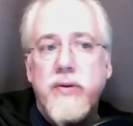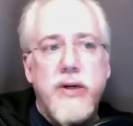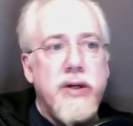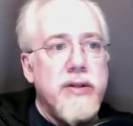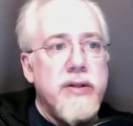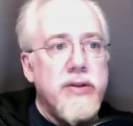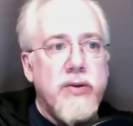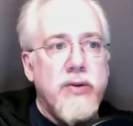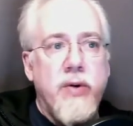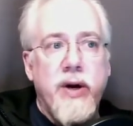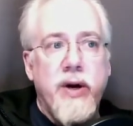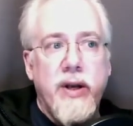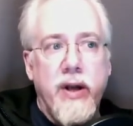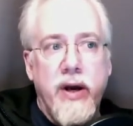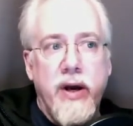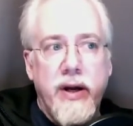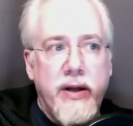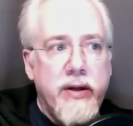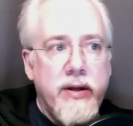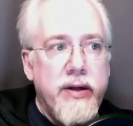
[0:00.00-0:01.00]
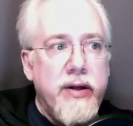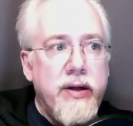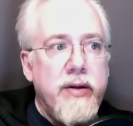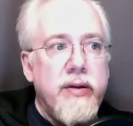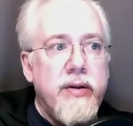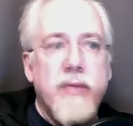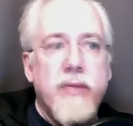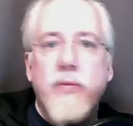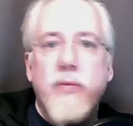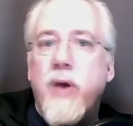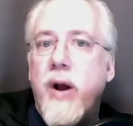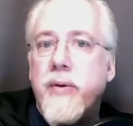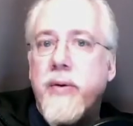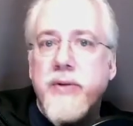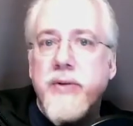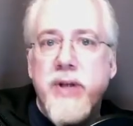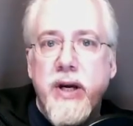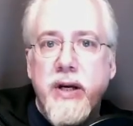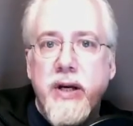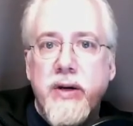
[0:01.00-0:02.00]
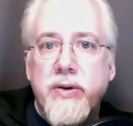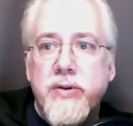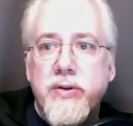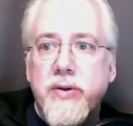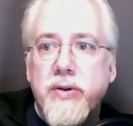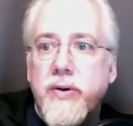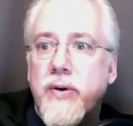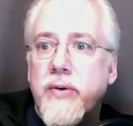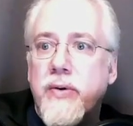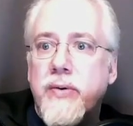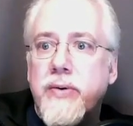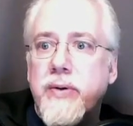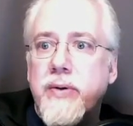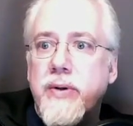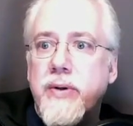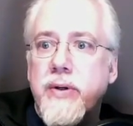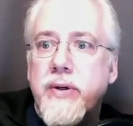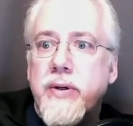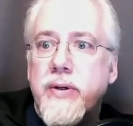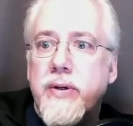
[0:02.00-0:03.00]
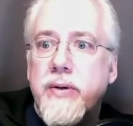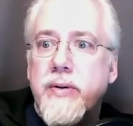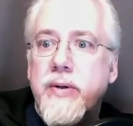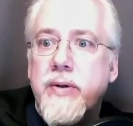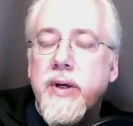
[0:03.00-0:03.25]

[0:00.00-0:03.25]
It's quite likely then, when I was 8 years old, or